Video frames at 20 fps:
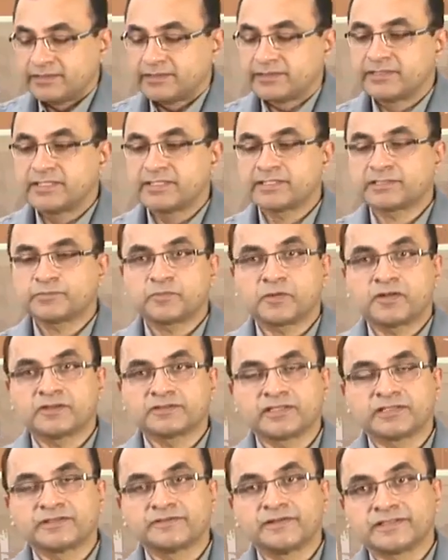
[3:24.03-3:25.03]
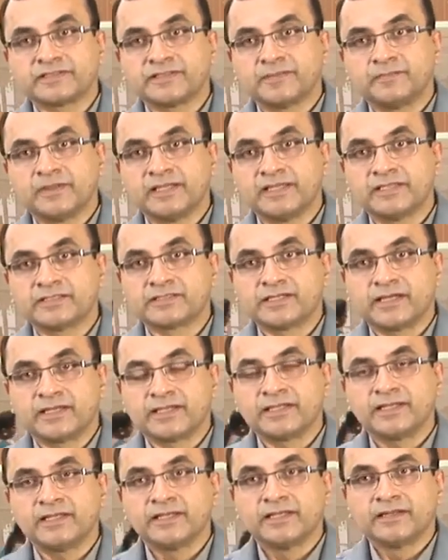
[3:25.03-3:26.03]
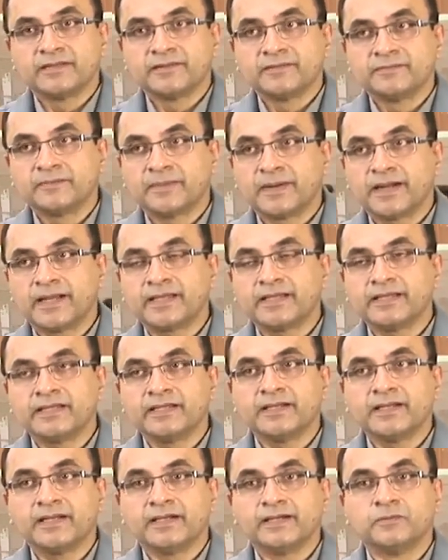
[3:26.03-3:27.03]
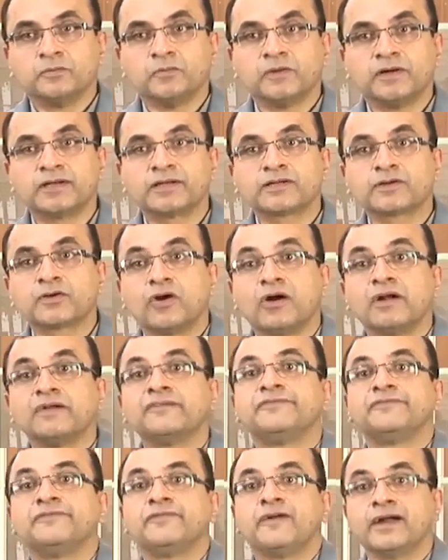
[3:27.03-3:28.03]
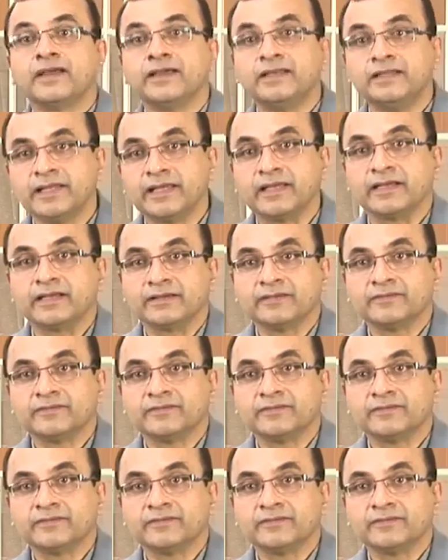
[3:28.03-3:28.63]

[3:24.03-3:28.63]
This process of assembly is done by a word called filing.